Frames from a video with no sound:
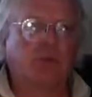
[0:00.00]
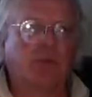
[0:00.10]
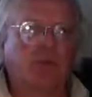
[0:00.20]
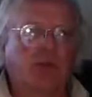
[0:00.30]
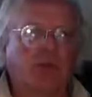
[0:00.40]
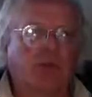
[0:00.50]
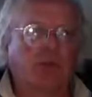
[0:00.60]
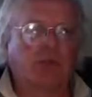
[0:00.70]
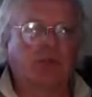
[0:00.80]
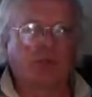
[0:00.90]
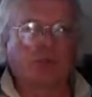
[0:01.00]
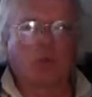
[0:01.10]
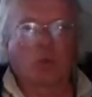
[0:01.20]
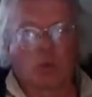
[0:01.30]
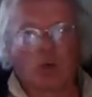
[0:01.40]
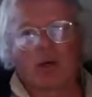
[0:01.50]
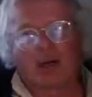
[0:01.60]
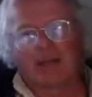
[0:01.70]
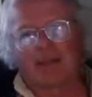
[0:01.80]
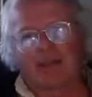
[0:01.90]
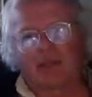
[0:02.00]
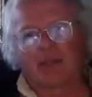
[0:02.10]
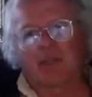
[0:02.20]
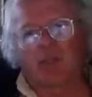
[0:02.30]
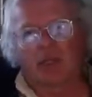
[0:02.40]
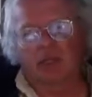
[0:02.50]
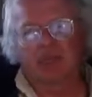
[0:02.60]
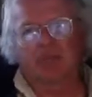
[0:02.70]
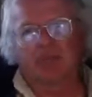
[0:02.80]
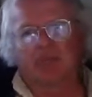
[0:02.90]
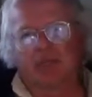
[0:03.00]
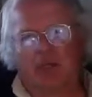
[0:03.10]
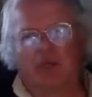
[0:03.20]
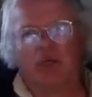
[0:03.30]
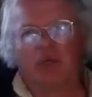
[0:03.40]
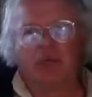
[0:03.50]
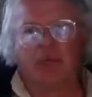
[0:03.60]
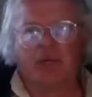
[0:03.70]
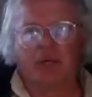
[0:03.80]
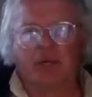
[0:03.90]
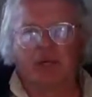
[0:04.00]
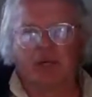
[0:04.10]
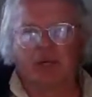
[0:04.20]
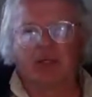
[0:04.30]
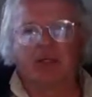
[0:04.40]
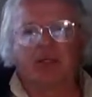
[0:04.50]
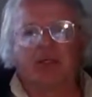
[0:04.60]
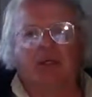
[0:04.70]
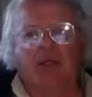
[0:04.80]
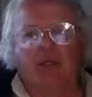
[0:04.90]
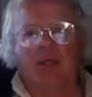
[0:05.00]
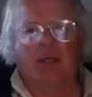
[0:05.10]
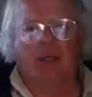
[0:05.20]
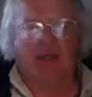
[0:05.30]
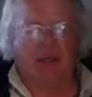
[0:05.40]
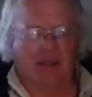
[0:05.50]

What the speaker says: are other parts of the world where Atlantis was, including the Mediterranean and